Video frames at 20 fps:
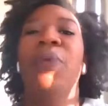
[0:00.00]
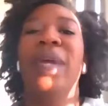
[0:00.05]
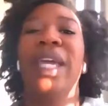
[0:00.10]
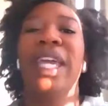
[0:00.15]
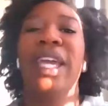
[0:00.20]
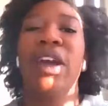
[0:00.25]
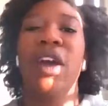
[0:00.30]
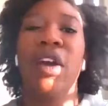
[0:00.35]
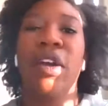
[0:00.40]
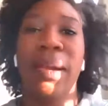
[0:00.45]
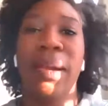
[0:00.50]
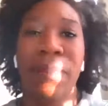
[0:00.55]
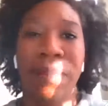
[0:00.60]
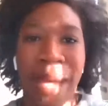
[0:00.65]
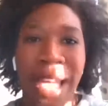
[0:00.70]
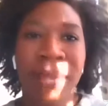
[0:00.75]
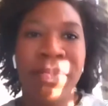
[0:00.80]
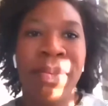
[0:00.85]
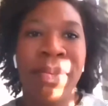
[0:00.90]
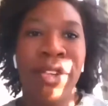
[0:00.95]
We are a
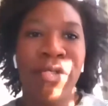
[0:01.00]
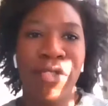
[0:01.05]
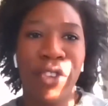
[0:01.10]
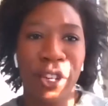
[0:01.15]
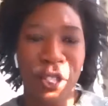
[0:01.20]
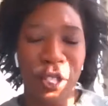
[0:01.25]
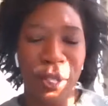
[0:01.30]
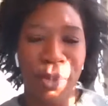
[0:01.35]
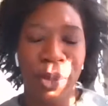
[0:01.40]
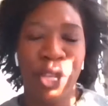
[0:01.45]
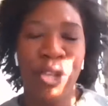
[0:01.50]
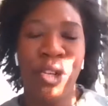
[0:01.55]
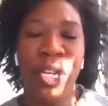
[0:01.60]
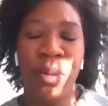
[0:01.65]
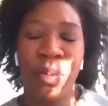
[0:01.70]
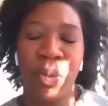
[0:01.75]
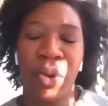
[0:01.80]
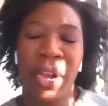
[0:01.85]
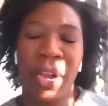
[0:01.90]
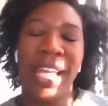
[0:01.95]
pigment first
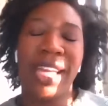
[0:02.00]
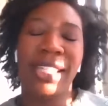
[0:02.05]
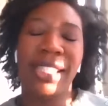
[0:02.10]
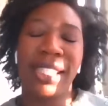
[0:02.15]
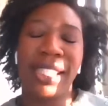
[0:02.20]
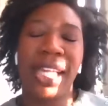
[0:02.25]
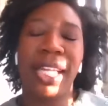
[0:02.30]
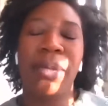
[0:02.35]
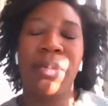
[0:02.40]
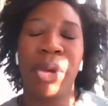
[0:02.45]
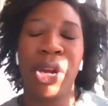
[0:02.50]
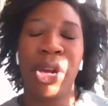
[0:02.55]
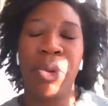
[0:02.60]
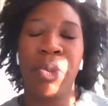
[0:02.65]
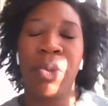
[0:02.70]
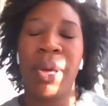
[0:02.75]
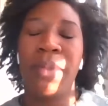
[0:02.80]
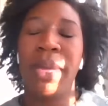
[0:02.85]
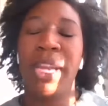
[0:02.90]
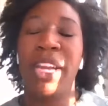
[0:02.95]
beauty brand
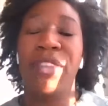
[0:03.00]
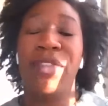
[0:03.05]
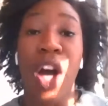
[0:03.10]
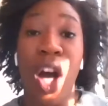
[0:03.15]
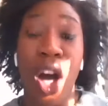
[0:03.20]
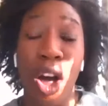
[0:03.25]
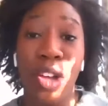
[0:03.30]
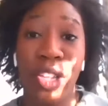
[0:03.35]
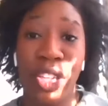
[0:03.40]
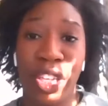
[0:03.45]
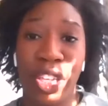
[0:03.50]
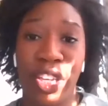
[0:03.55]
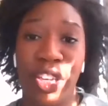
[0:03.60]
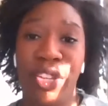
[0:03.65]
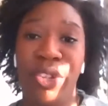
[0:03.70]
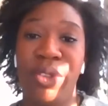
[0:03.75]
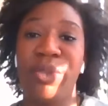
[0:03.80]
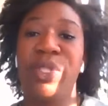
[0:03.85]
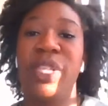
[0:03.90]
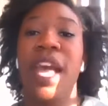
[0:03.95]
celebrating women of all
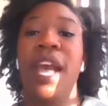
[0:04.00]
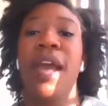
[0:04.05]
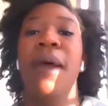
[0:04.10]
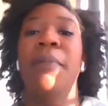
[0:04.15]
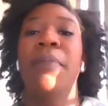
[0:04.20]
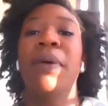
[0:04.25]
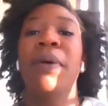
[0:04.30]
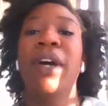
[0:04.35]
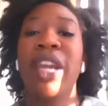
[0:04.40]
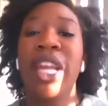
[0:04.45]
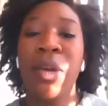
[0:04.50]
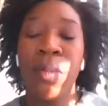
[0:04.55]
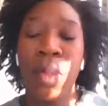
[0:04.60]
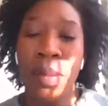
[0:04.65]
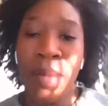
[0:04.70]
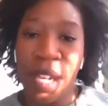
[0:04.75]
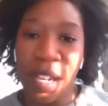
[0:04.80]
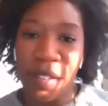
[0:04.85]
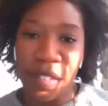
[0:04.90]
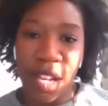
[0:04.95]
hues putting
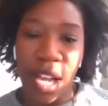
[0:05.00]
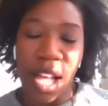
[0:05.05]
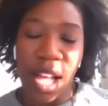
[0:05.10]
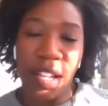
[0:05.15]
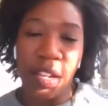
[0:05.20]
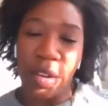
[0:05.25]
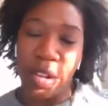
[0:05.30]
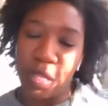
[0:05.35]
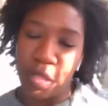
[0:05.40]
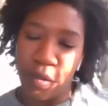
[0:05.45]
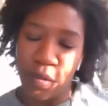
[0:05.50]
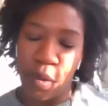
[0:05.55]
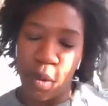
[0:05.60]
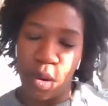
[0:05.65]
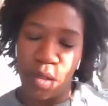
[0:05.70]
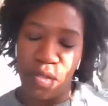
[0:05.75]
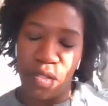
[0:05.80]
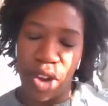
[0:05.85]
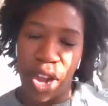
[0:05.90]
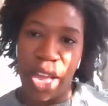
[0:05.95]
women of color at the
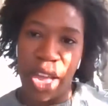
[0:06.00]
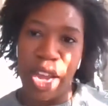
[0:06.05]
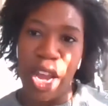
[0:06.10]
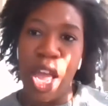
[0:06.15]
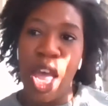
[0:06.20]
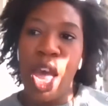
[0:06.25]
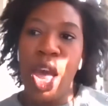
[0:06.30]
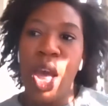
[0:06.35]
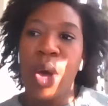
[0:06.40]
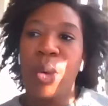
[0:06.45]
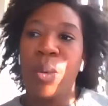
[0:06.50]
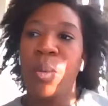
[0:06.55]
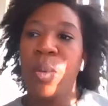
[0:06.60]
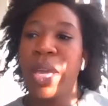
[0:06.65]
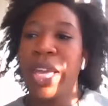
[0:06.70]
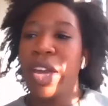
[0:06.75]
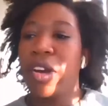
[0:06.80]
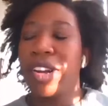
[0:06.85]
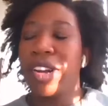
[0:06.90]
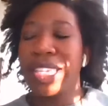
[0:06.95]
forefront.
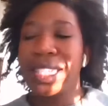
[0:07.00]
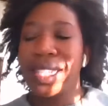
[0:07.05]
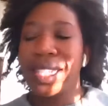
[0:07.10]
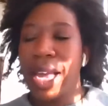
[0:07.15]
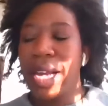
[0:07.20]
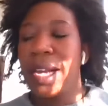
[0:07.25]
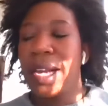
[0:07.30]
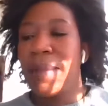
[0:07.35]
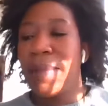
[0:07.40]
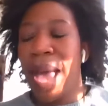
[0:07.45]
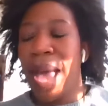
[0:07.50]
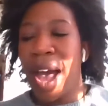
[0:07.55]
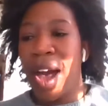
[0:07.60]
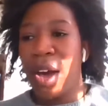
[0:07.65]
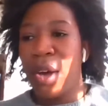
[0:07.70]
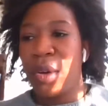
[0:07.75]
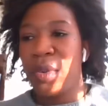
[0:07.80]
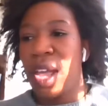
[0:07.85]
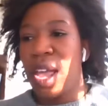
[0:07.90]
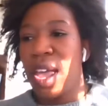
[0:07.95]
We are excited
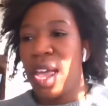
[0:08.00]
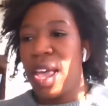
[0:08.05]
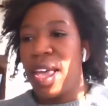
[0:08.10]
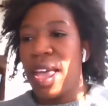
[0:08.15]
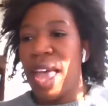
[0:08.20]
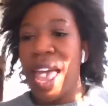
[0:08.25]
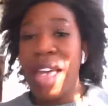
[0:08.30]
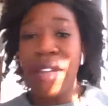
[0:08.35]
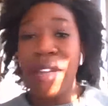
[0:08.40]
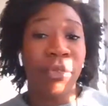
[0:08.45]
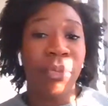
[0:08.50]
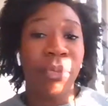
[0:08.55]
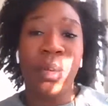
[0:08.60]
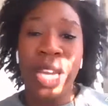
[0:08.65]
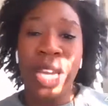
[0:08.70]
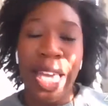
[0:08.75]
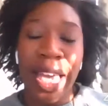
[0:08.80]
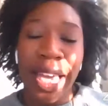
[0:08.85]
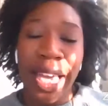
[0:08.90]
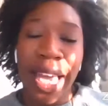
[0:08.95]
about
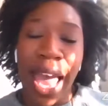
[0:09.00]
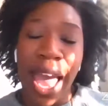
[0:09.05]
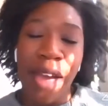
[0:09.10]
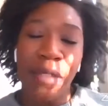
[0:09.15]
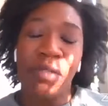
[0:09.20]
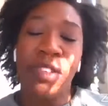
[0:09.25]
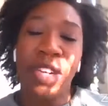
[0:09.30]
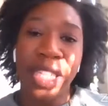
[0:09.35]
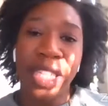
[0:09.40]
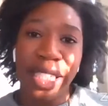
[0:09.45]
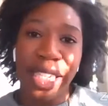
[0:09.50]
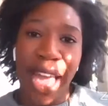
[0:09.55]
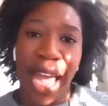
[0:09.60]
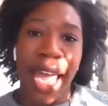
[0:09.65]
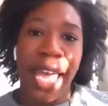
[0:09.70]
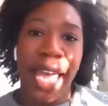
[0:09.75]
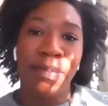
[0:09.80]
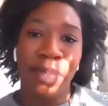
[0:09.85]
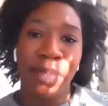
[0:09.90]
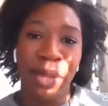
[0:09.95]
bringing
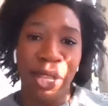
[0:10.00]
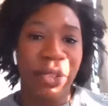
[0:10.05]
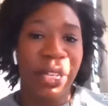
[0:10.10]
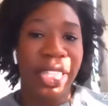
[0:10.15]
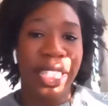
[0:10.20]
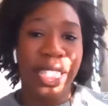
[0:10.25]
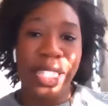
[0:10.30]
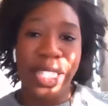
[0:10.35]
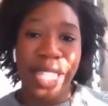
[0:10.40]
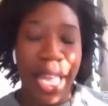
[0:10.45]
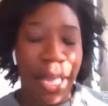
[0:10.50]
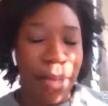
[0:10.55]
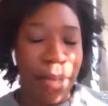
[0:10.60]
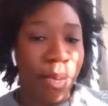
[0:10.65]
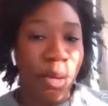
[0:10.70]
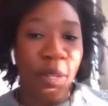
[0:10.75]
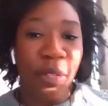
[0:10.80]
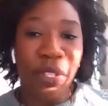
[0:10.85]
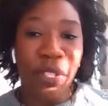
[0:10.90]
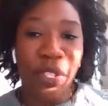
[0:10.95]
everyday beauty
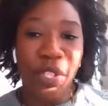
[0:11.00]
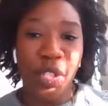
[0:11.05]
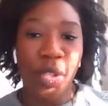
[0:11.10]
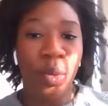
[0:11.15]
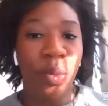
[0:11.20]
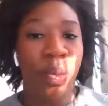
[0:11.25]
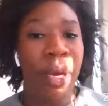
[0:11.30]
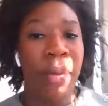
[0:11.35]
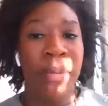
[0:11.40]
staples to